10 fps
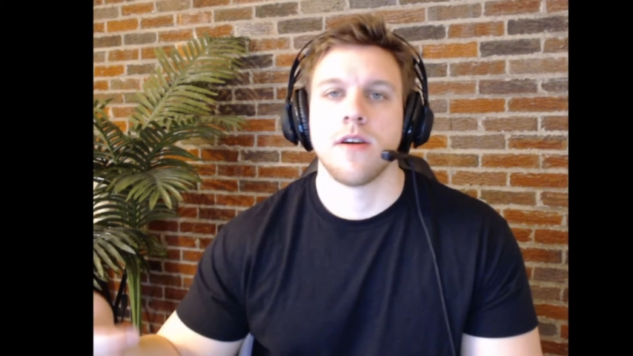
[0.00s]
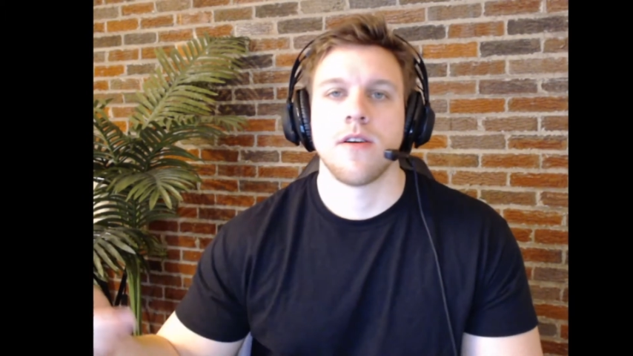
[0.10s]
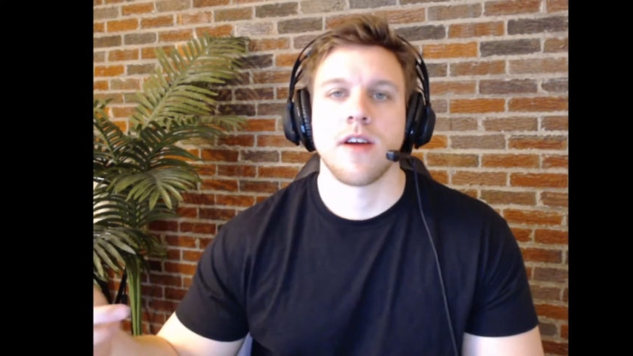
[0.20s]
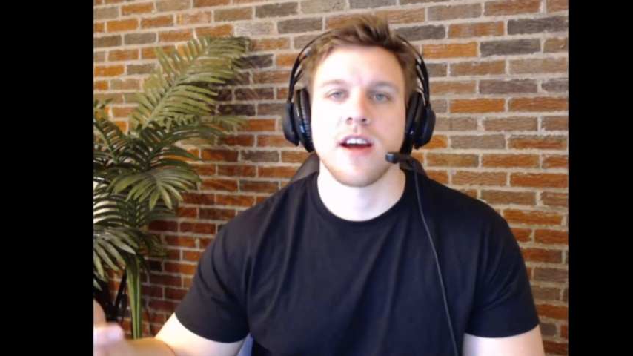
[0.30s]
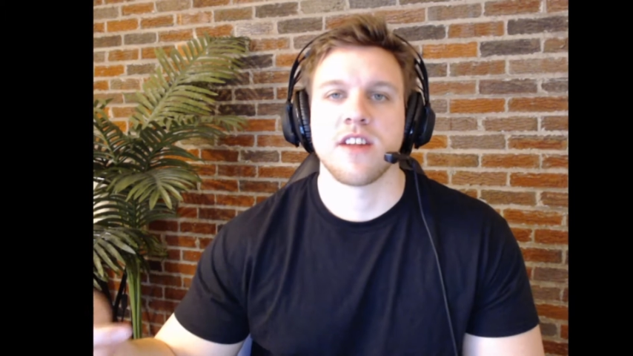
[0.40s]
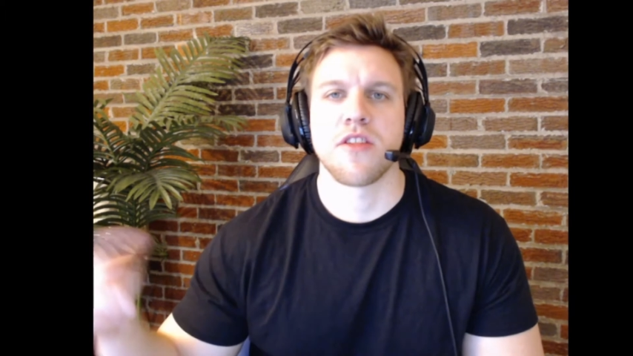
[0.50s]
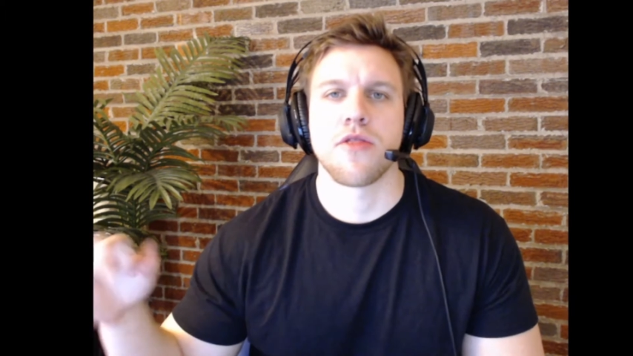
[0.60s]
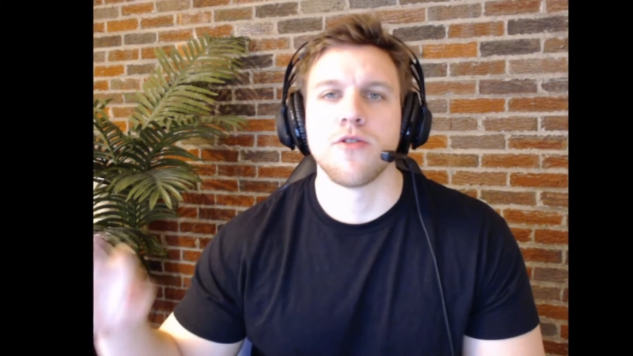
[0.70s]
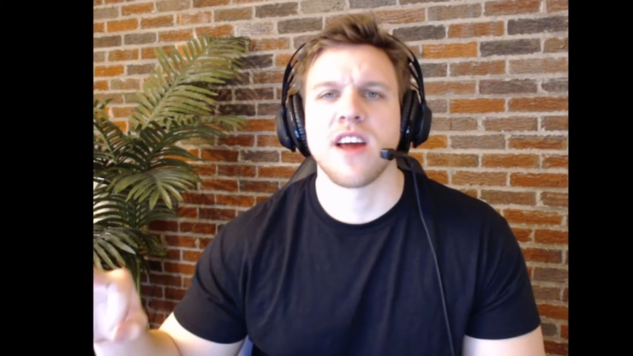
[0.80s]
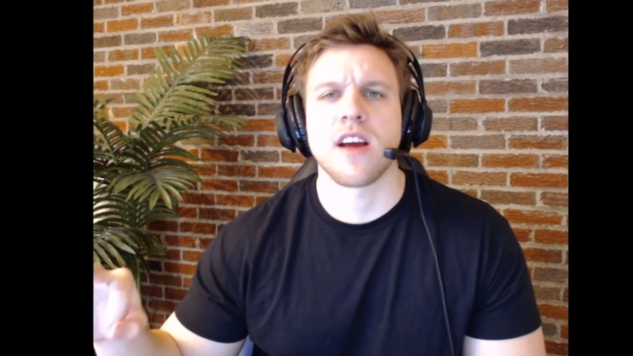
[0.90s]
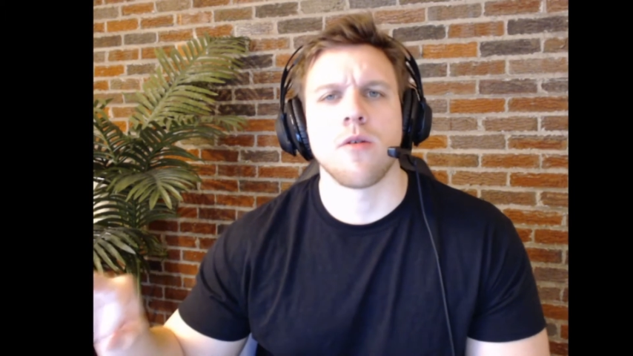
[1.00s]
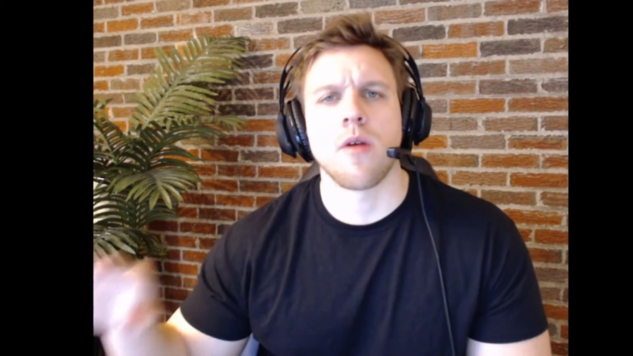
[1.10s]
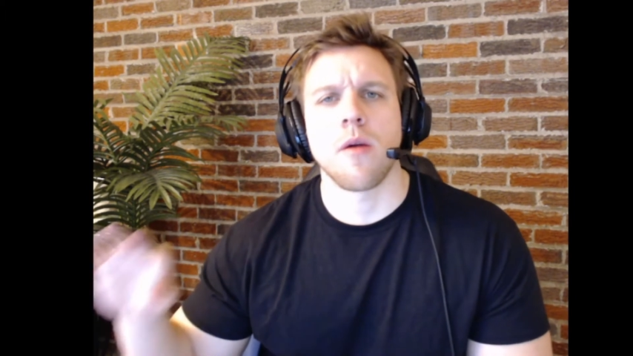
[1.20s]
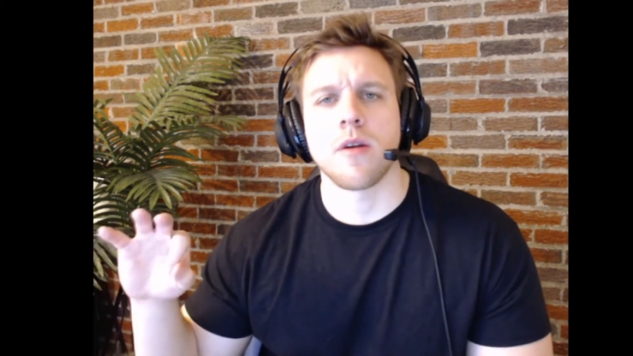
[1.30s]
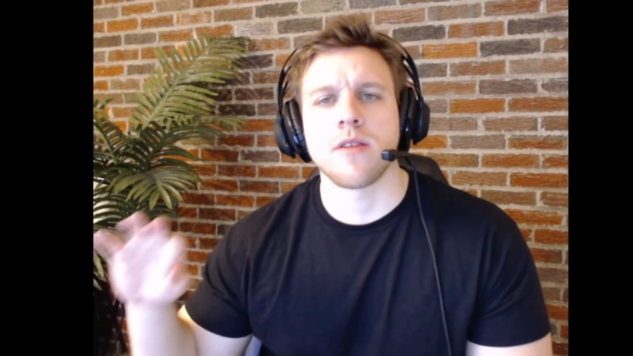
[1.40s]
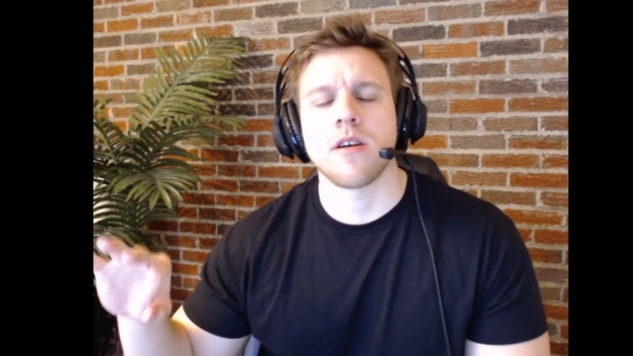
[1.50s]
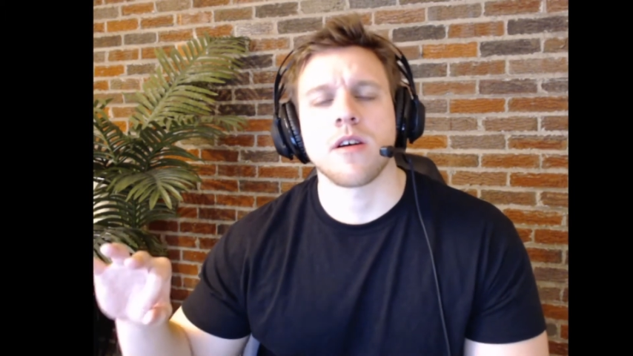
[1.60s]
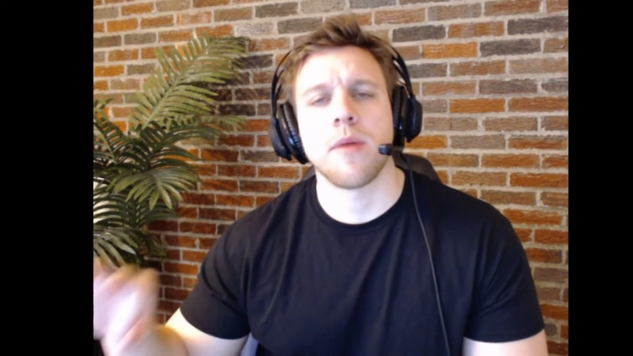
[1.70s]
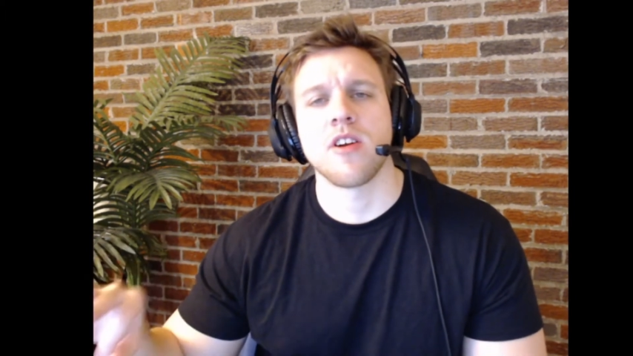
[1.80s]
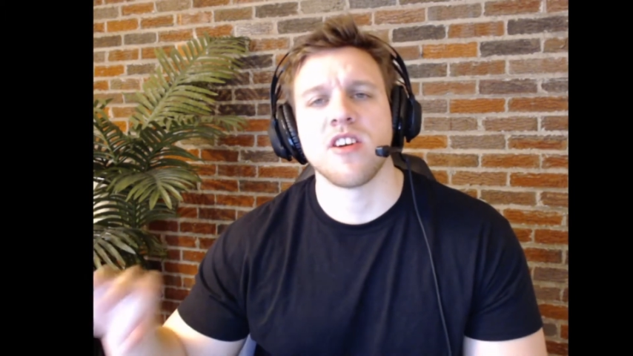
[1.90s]
Alright guys, the third deck core I want to
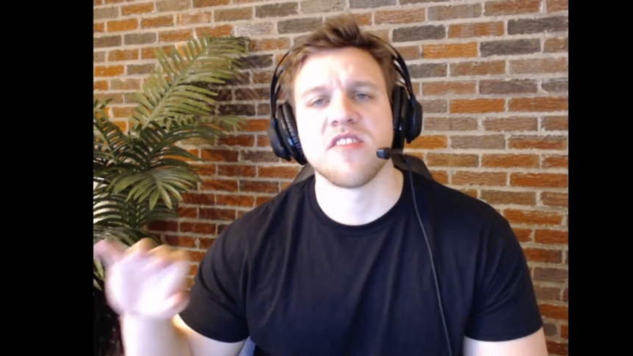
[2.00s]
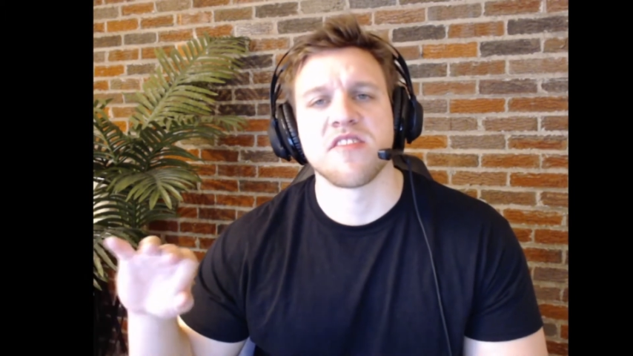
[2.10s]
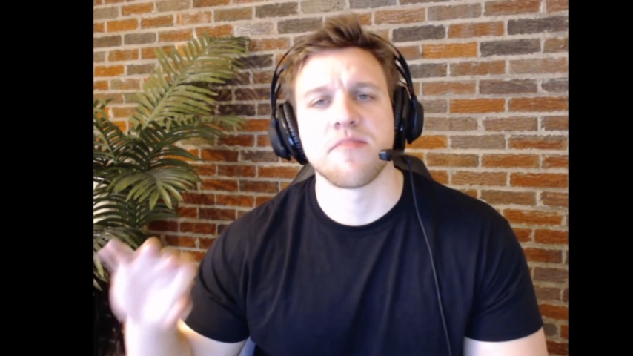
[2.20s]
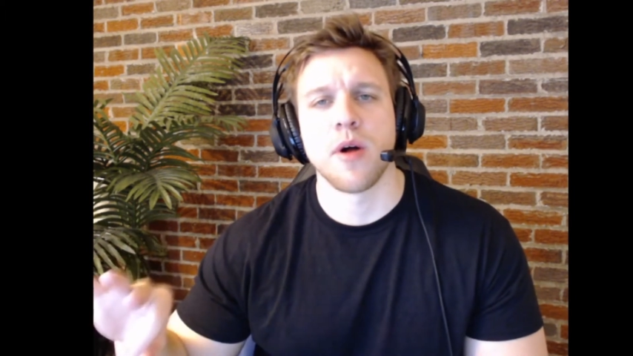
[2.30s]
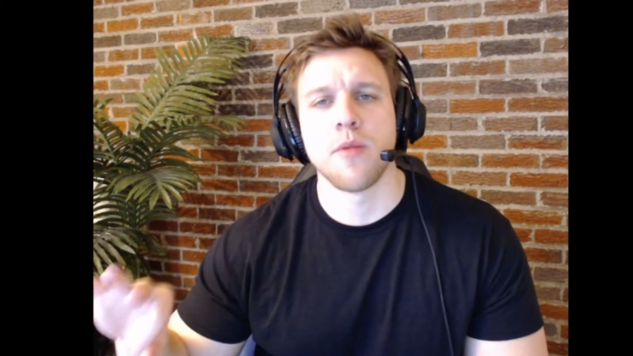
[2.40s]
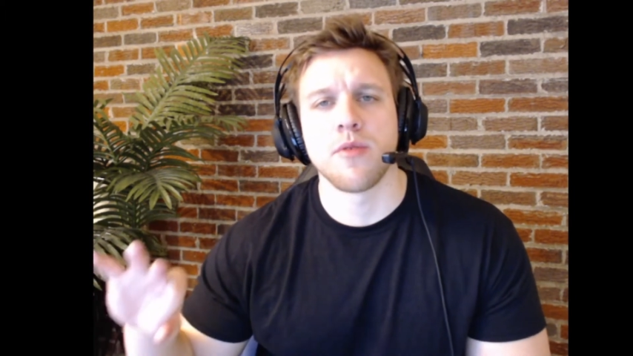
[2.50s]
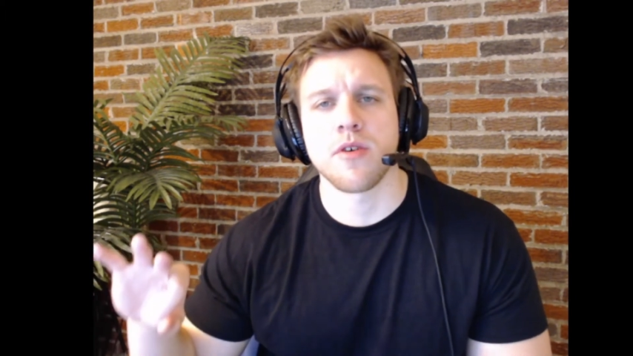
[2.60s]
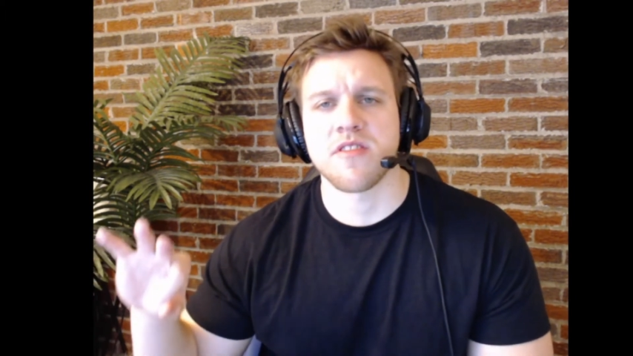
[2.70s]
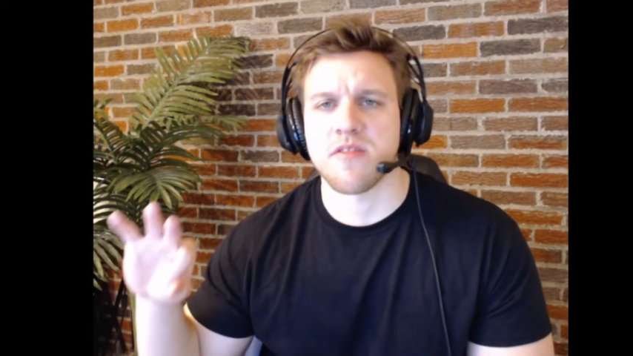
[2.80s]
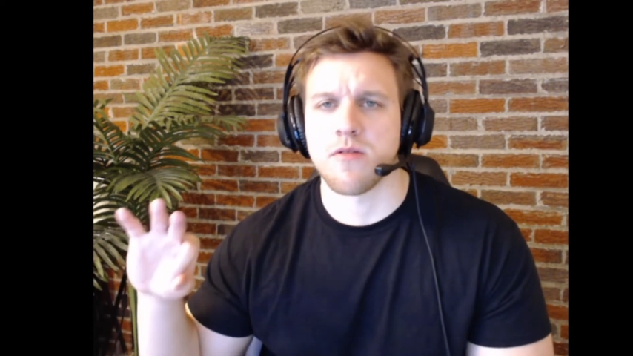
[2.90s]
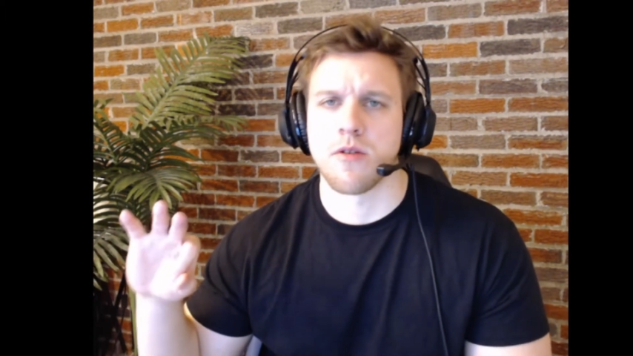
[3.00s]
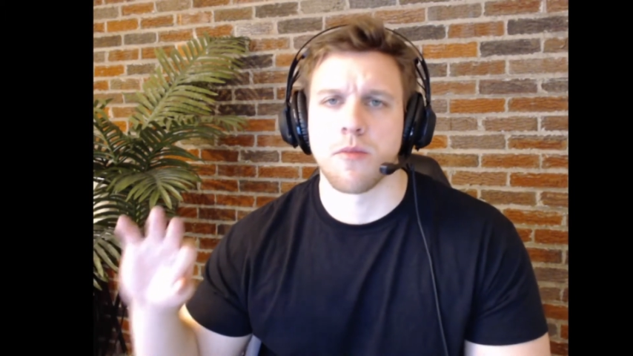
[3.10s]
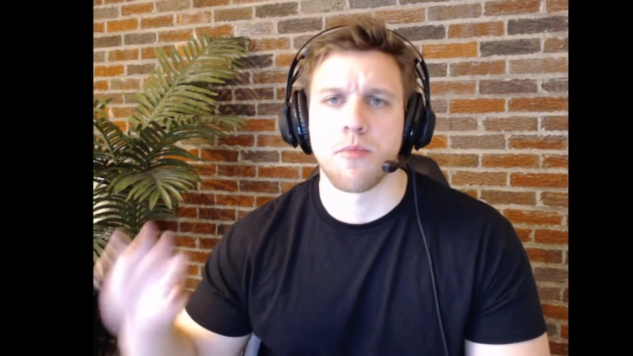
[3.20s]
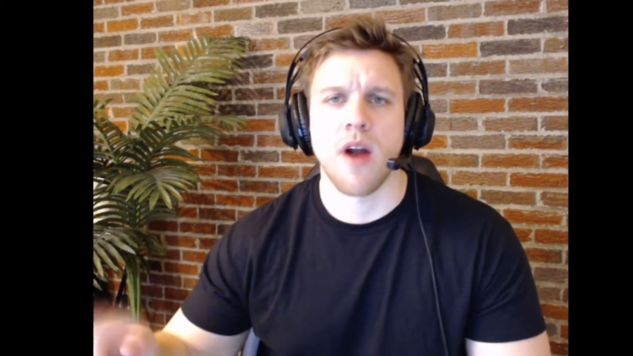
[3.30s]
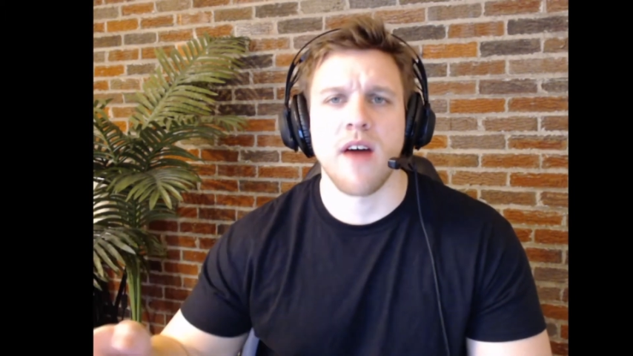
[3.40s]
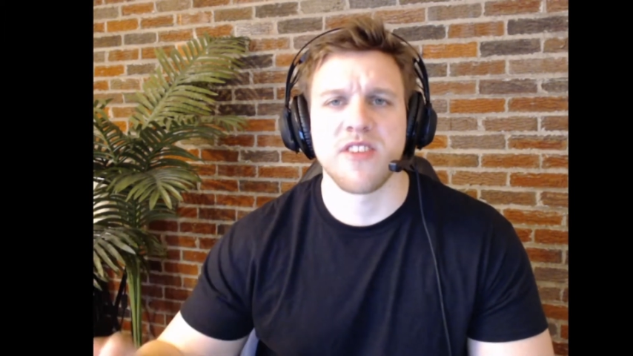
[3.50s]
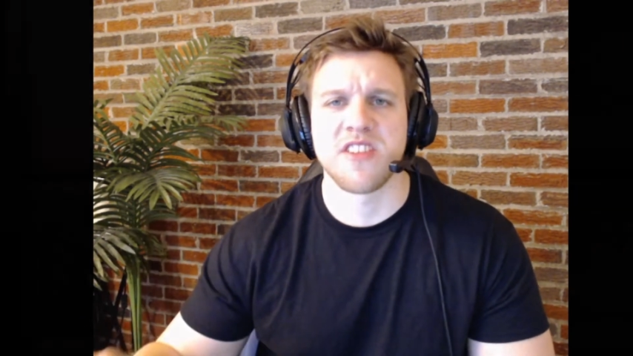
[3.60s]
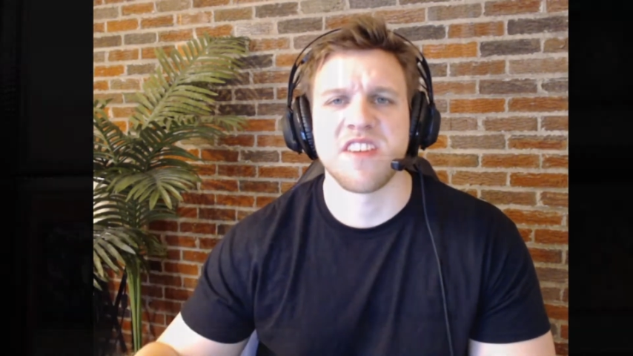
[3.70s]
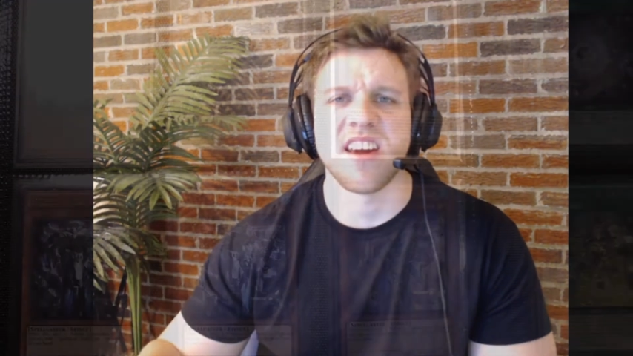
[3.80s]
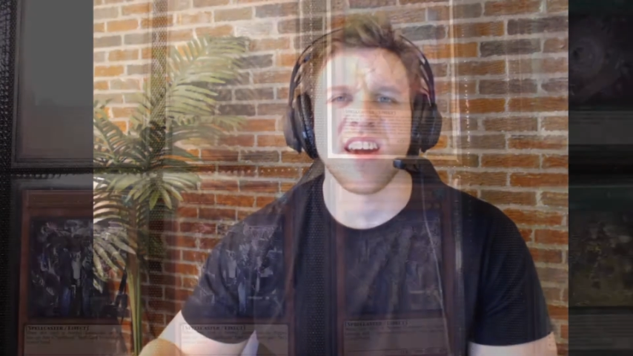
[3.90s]
talk about is Spellbooks or Prophecy,